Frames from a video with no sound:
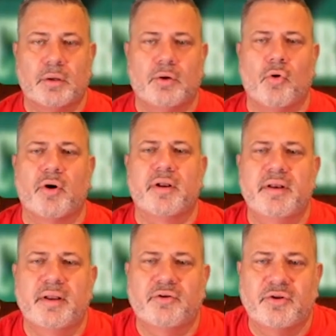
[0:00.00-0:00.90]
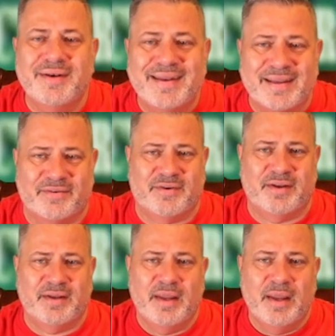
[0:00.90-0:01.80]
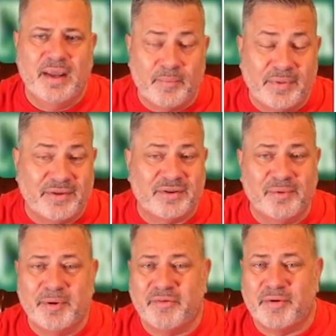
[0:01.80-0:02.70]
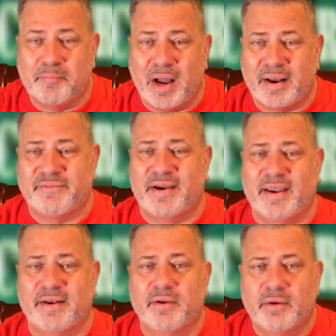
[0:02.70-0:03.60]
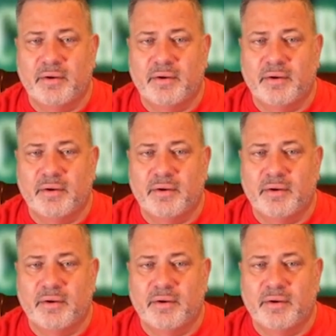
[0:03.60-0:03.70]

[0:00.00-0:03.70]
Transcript: according to NIST, and this is a little bit of a modified